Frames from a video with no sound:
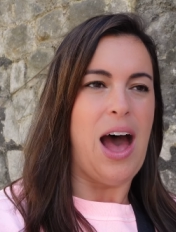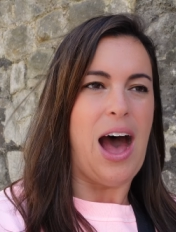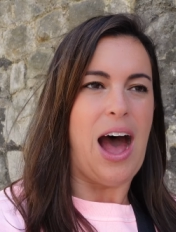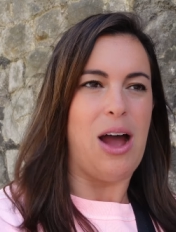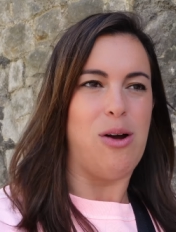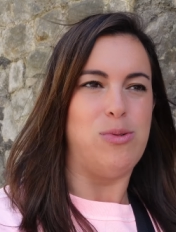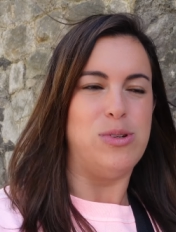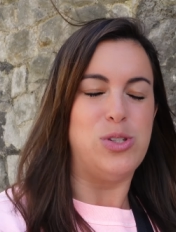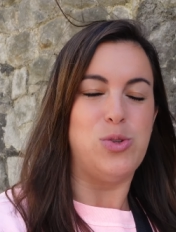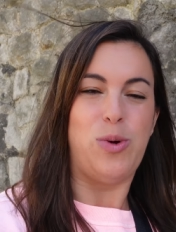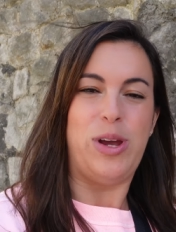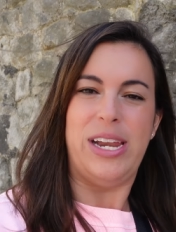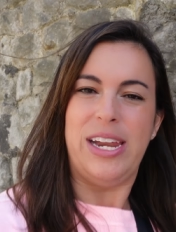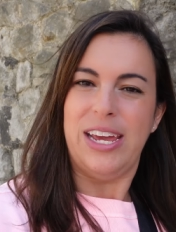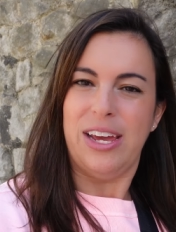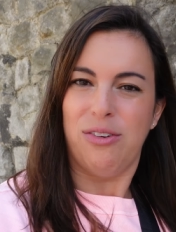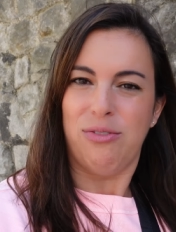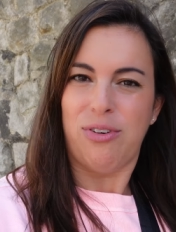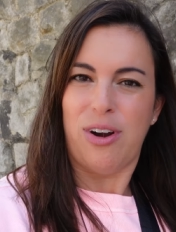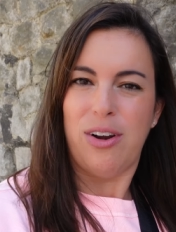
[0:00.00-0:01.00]
I was waiting
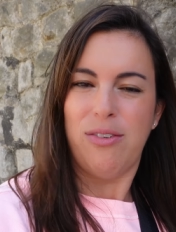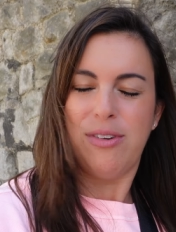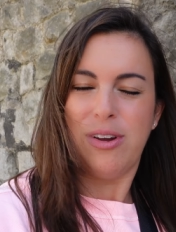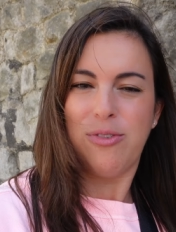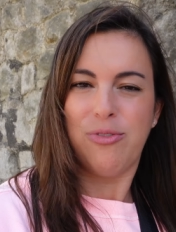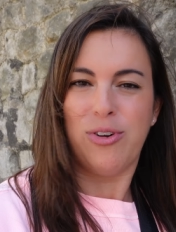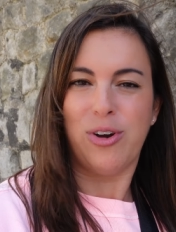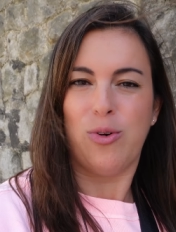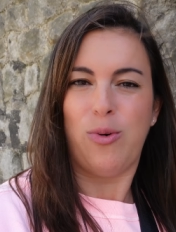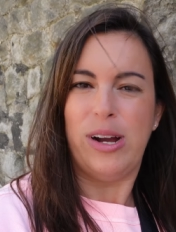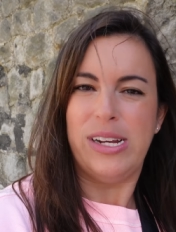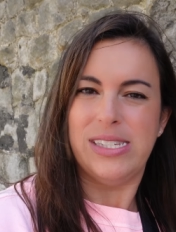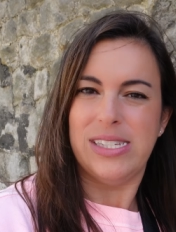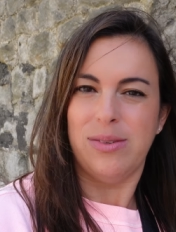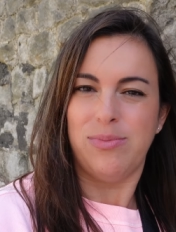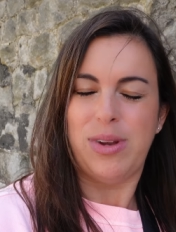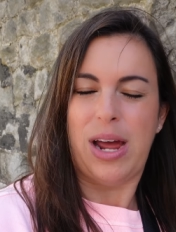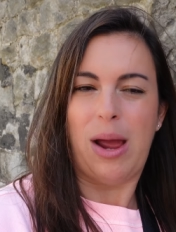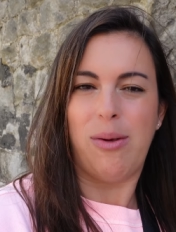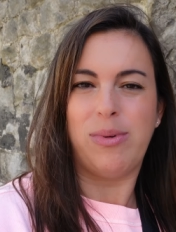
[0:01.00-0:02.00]
in front of it for quite
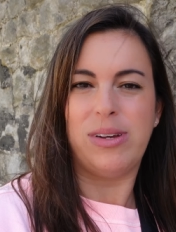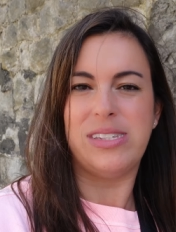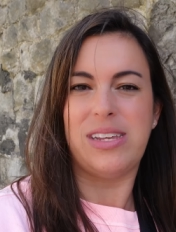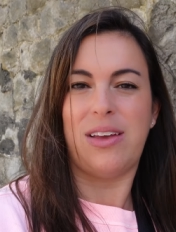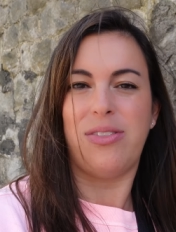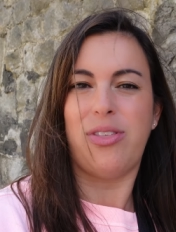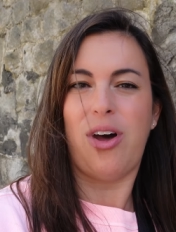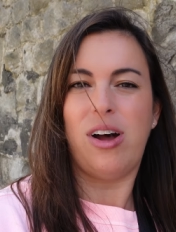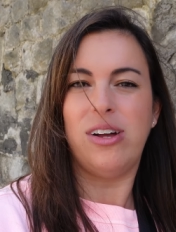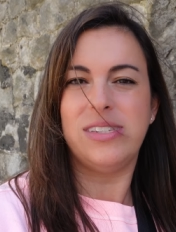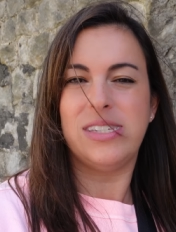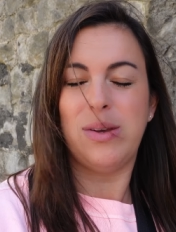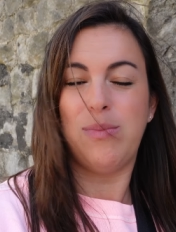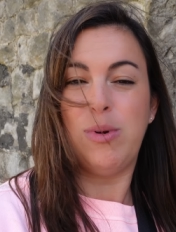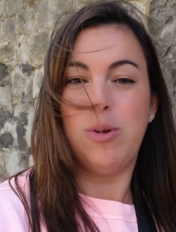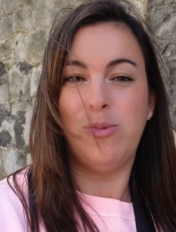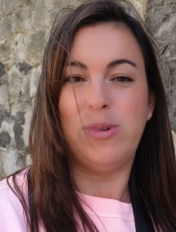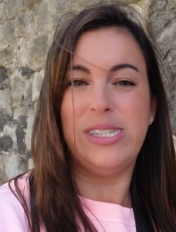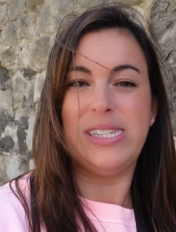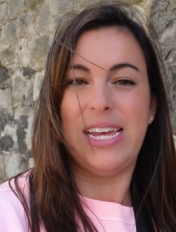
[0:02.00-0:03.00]
some time because I thought
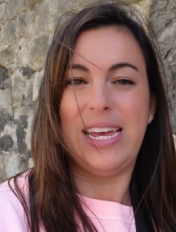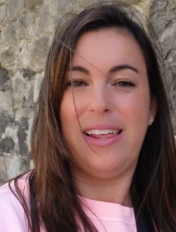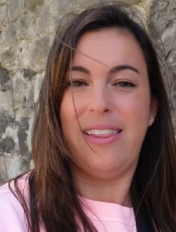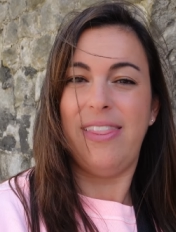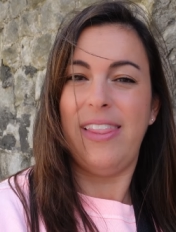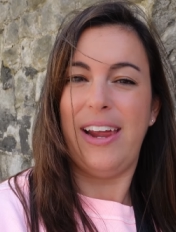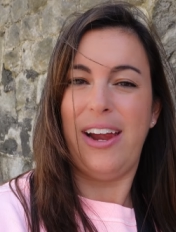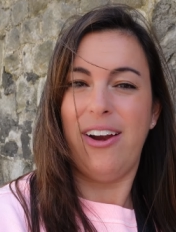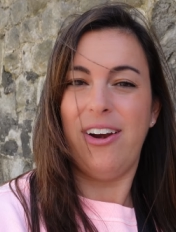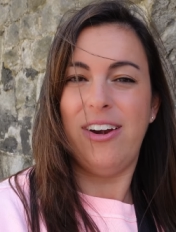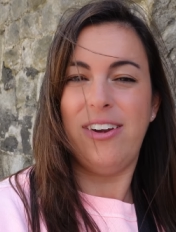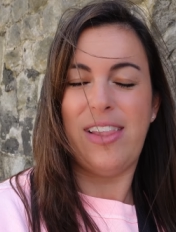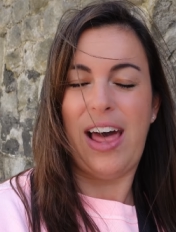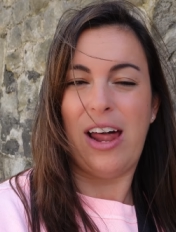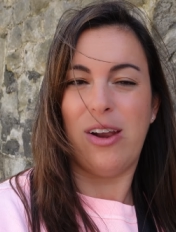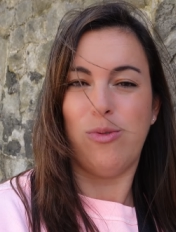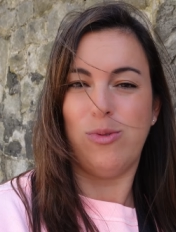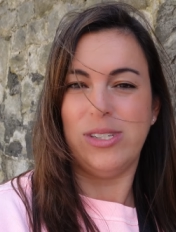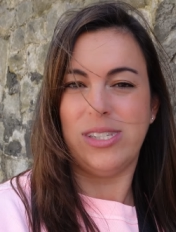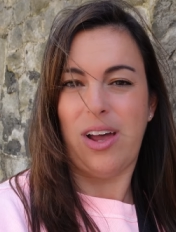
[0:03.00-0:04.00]
someone was in there and that
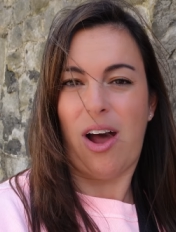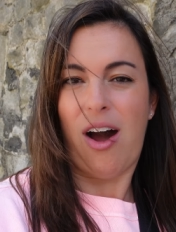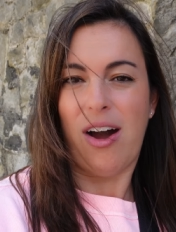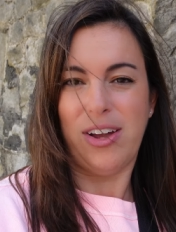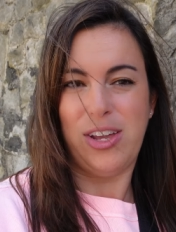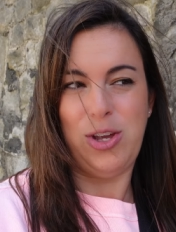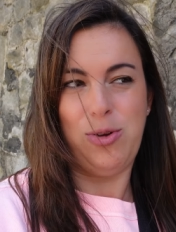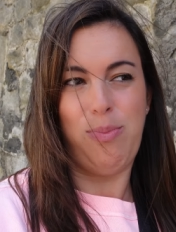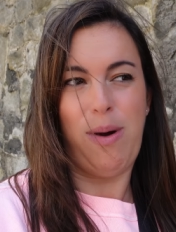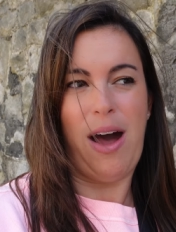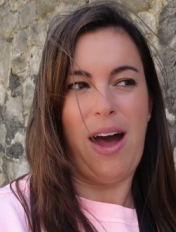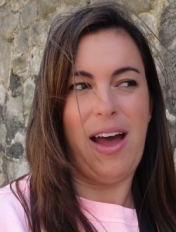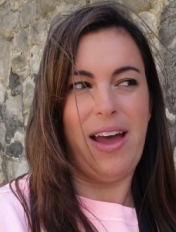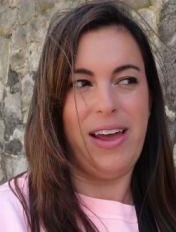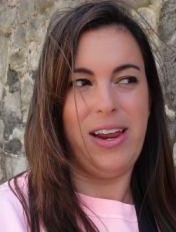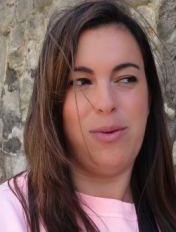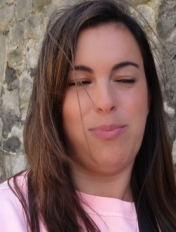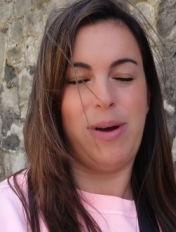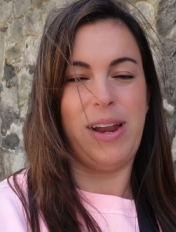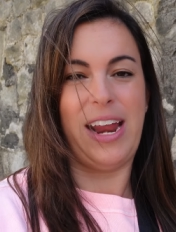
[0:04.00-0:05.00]
it was
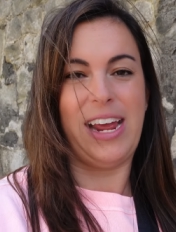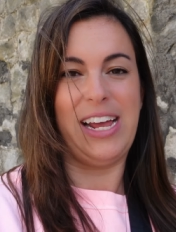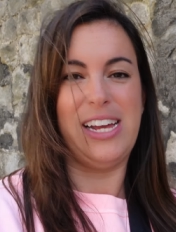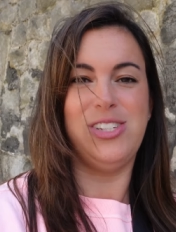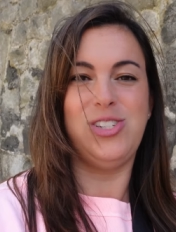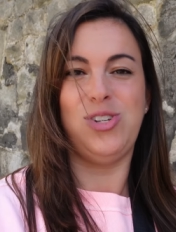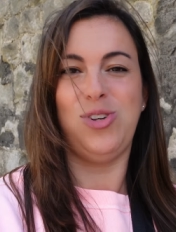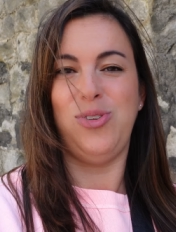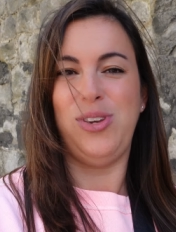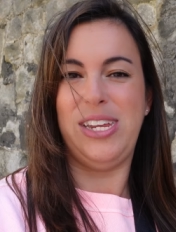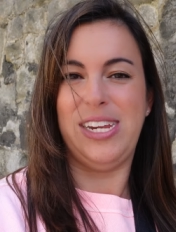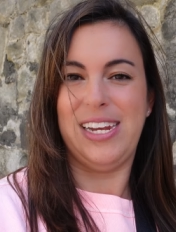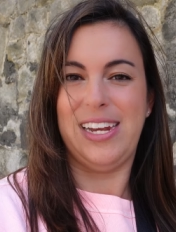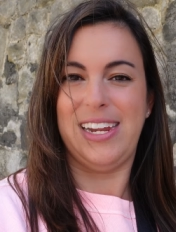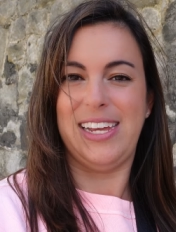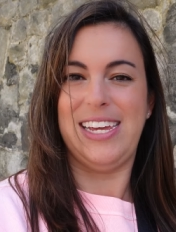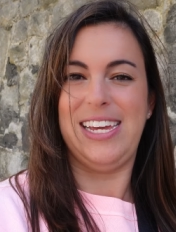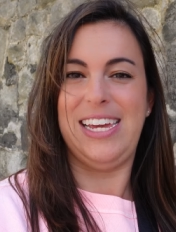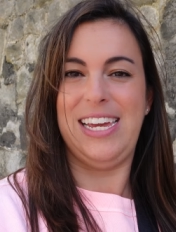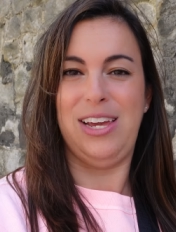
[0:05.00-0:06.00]
occupied, but I guess you needed a
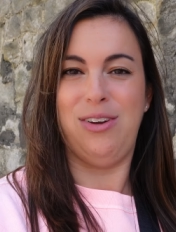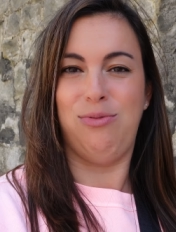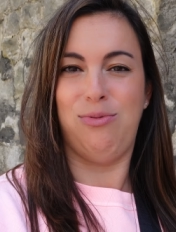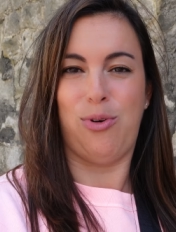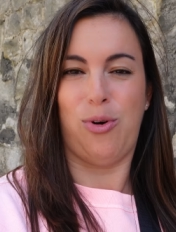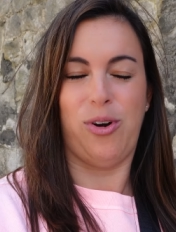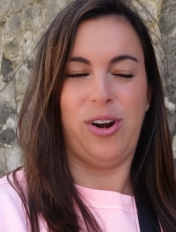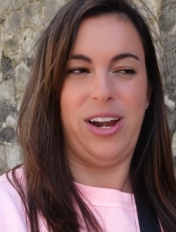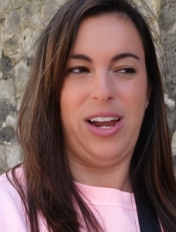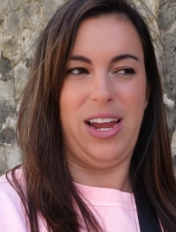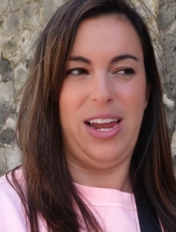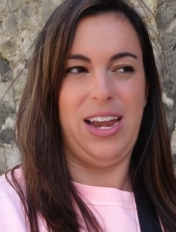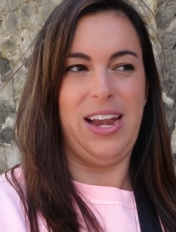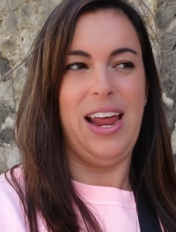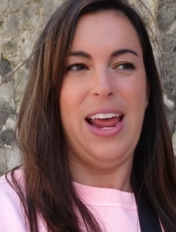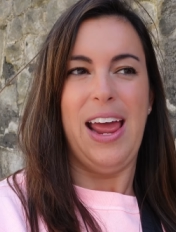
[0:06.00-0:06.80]
key for it.